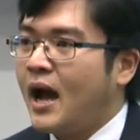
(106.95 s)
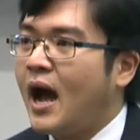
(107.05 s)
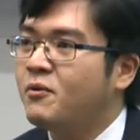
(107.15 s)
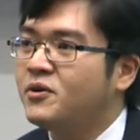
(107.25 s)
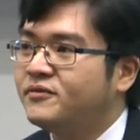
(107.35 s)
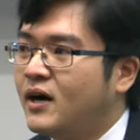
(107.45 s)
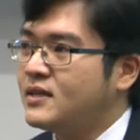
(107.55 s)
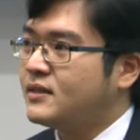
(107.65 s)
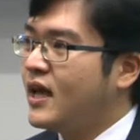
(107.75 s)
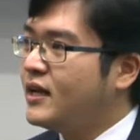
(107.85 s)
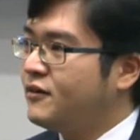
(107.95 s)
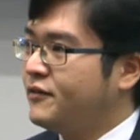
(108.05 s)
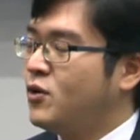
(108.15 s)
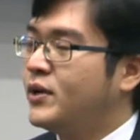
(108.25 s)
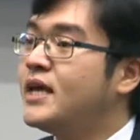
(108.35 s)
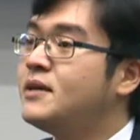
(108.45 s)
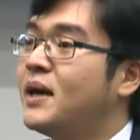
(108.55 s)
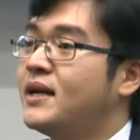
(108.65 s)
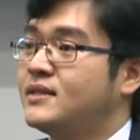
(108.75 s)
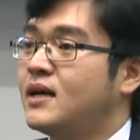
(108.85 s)
I will first interview key
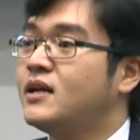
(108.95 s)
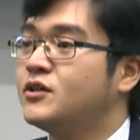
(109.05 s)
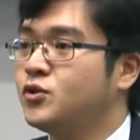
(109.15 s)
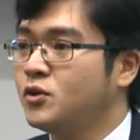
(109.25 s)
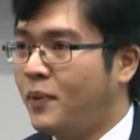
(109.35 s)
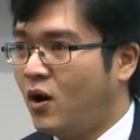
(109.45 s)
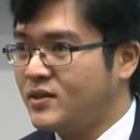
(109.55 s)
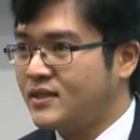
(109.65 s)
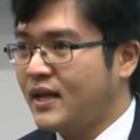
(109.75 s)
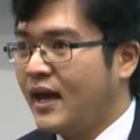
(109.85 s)
managers in the two posts